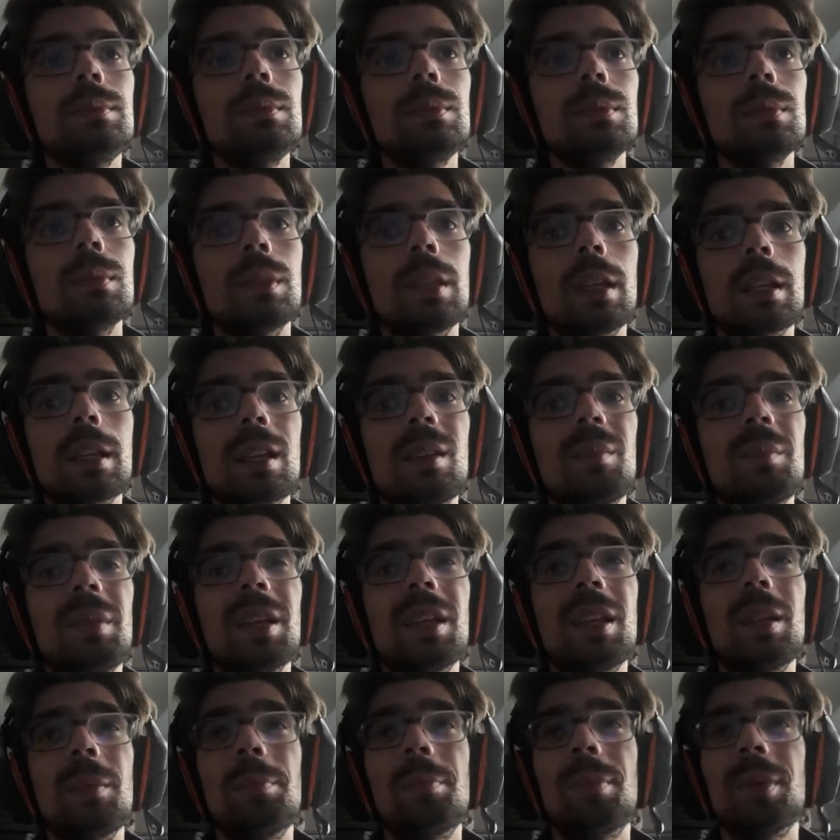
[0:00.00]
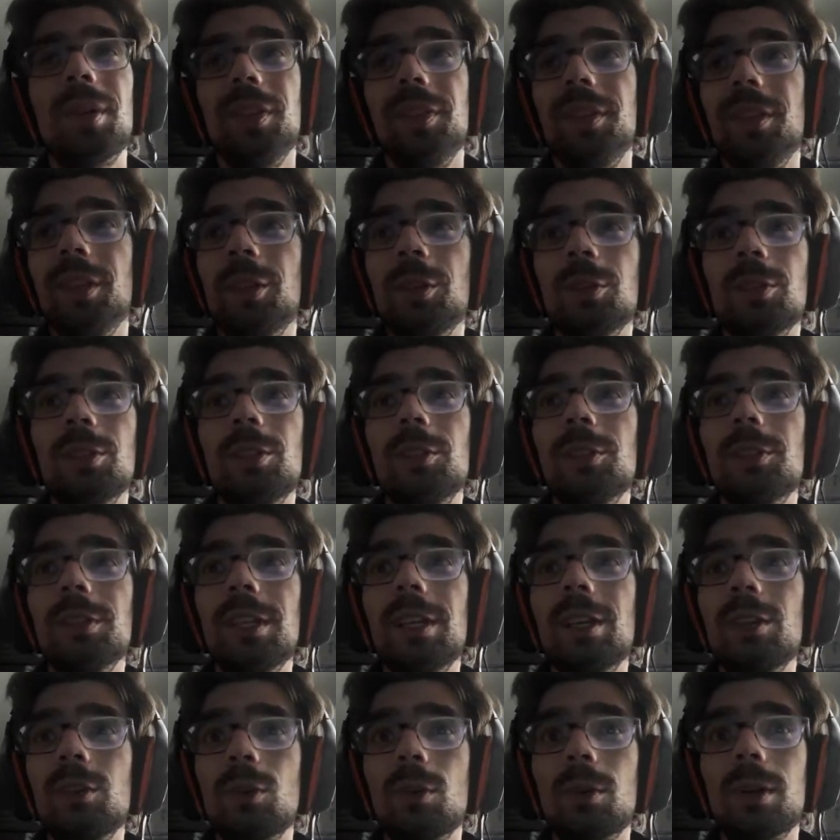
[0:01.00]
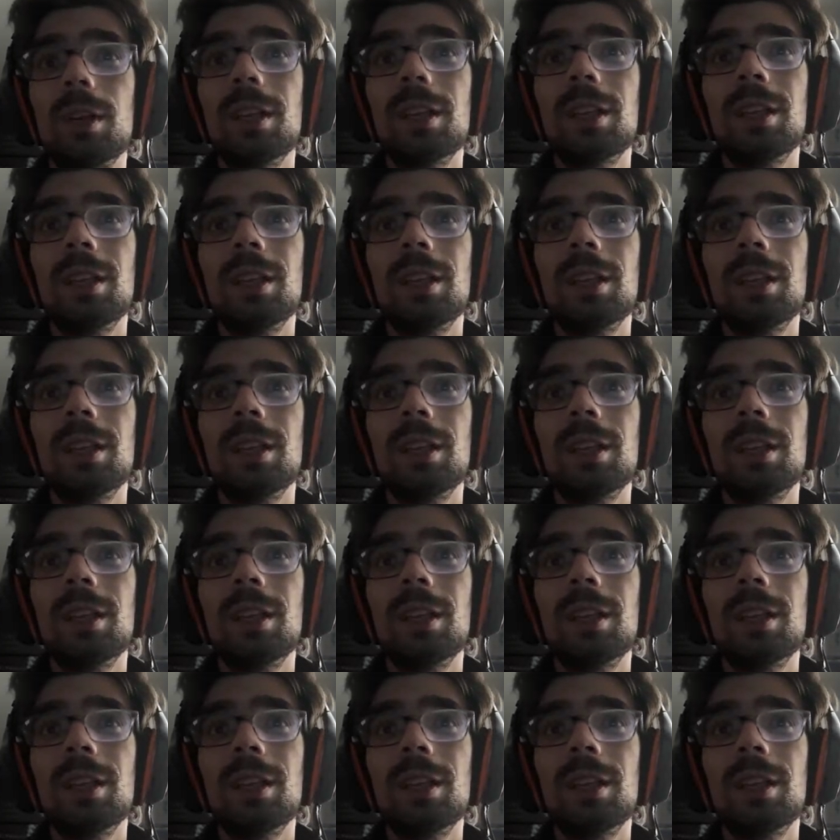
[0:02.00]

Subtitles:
That can make him particularly annoying,